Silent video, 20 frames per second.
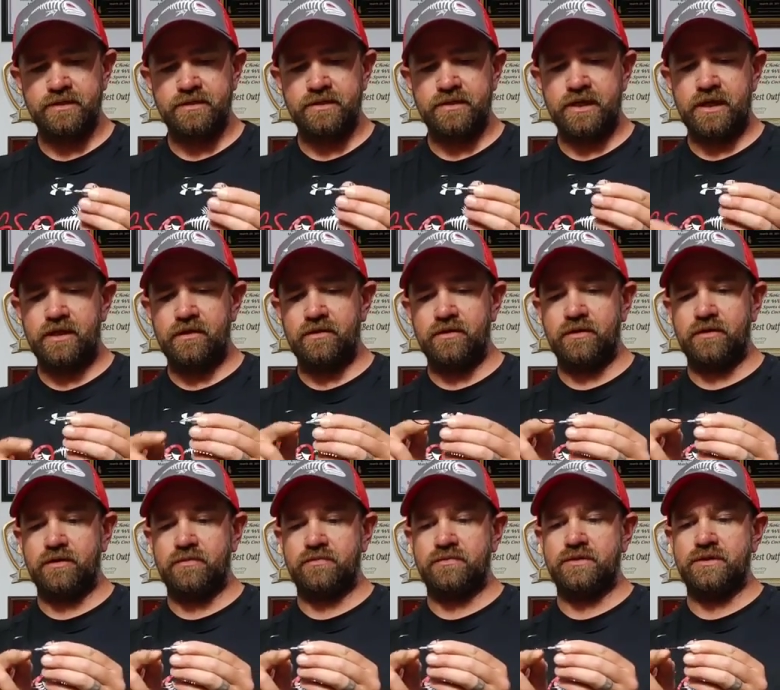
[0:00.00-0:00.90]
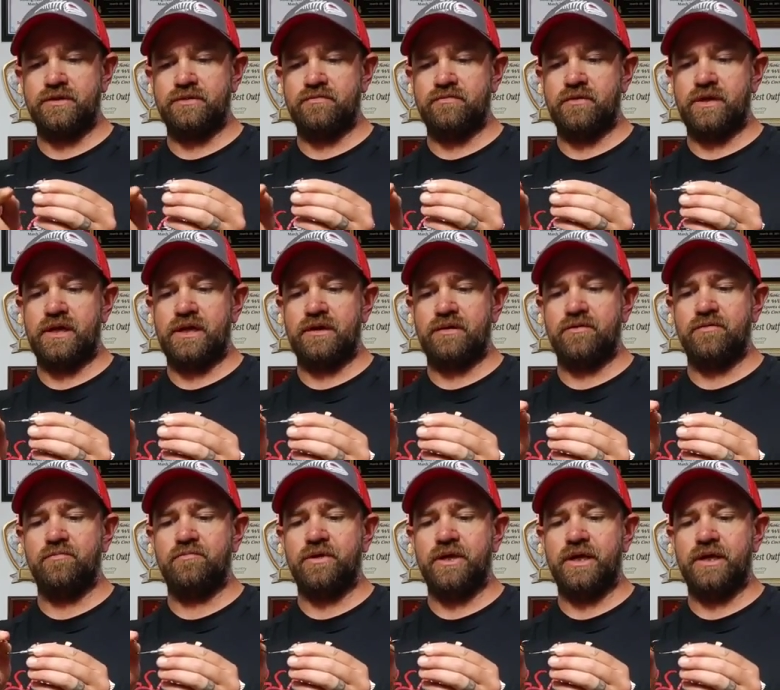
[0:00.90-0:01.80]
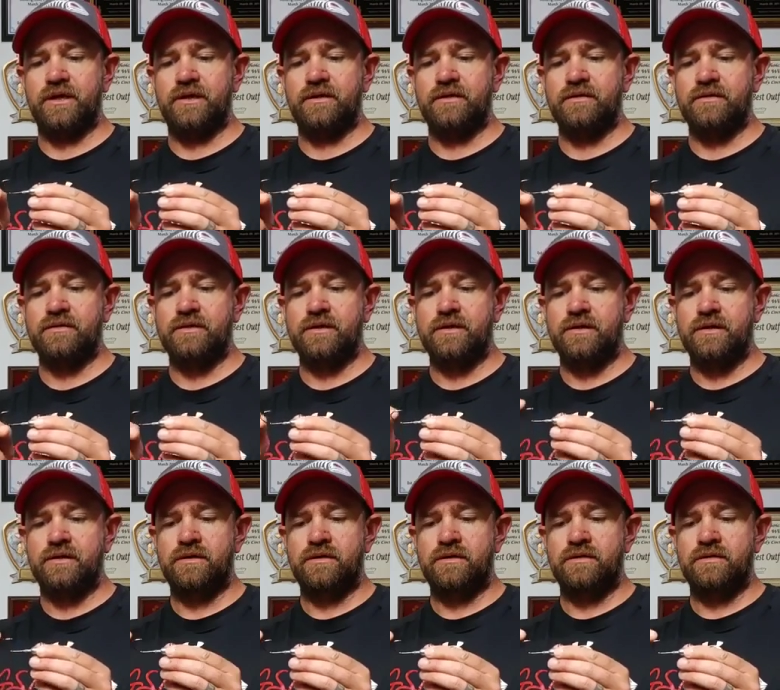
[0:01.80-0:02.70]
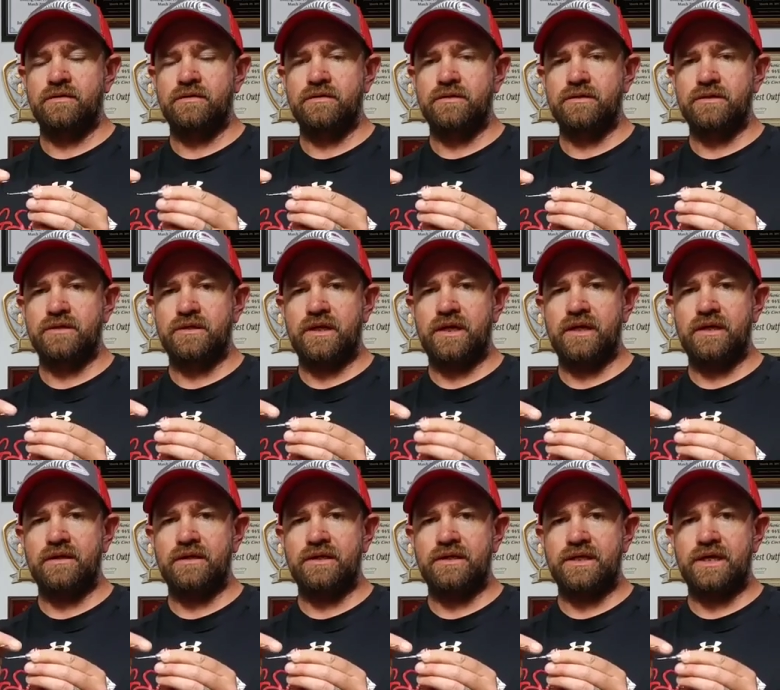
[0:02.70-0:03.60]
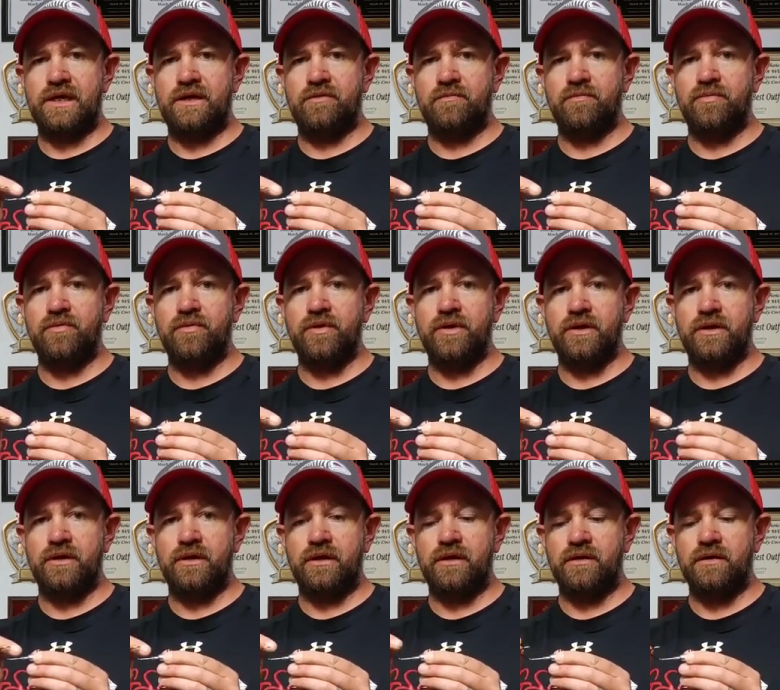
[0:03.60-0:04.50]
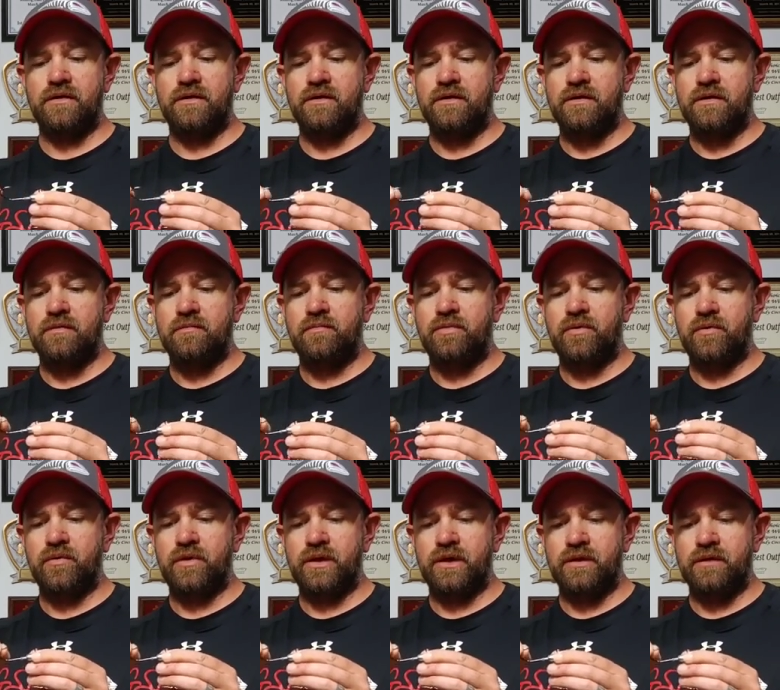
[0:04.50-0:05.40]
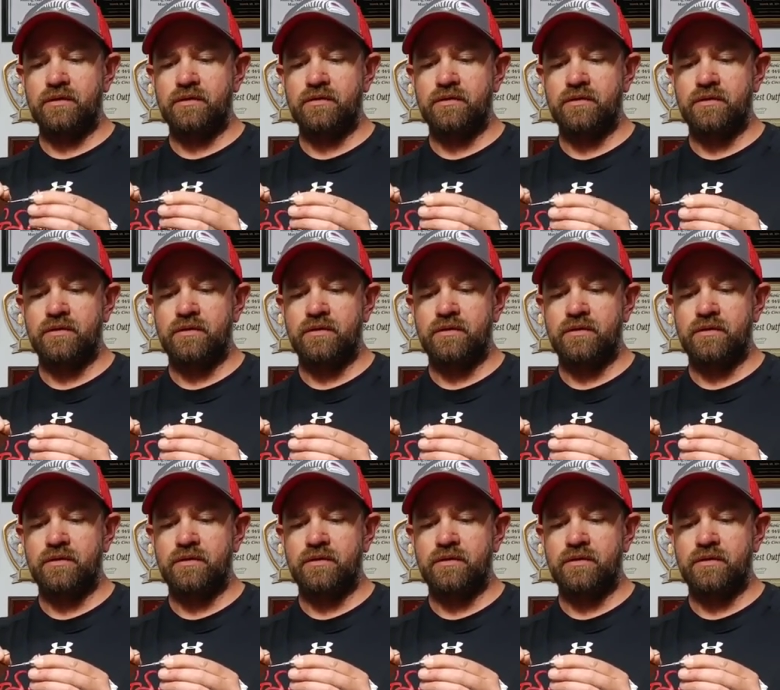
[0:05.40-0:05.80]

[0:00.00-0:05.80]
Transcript: This style hook, this radical bend, slightly down pointed point,